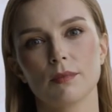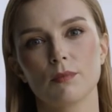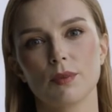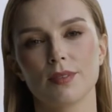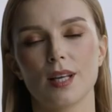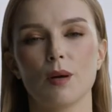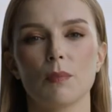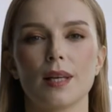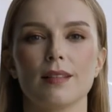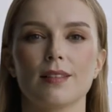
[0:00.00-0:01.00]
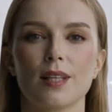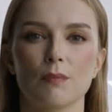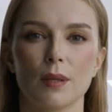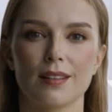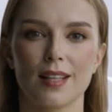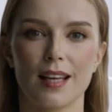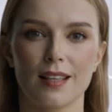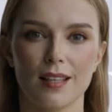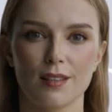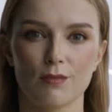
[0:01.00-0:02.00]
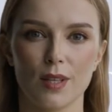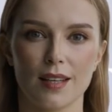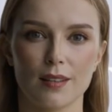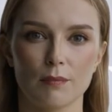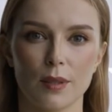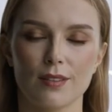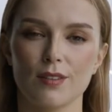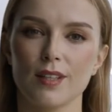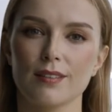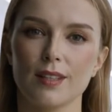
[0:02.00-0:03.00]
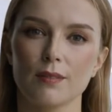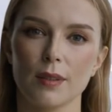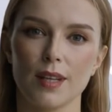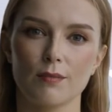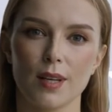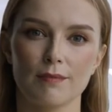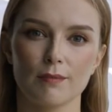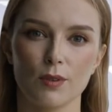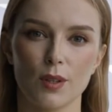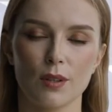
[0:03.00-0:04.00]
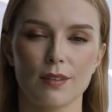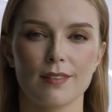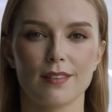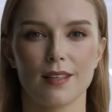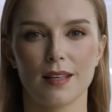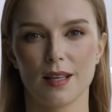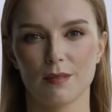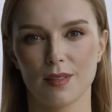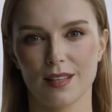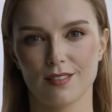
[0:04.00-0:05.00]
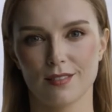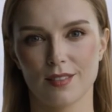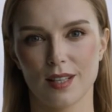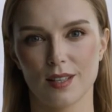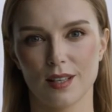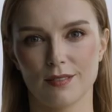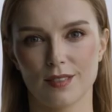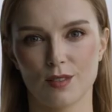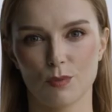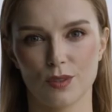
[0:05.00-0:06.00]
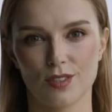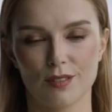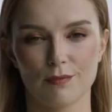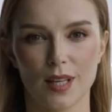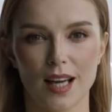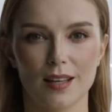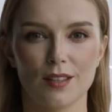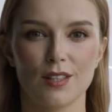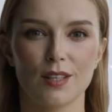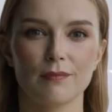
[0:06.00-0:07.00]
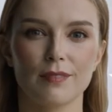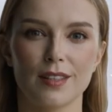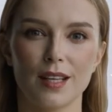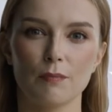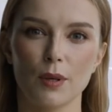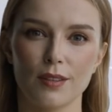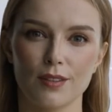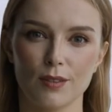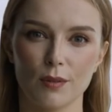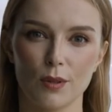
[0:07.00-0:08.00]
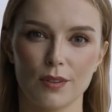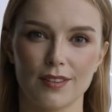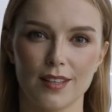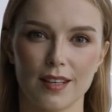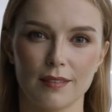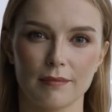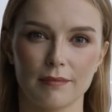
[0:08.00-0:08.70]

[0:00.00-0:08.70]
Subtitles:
With the RBNZ maintaining its rate but adjusting peak rate forecasts, investors are closely watching for any shifts in monetary policy.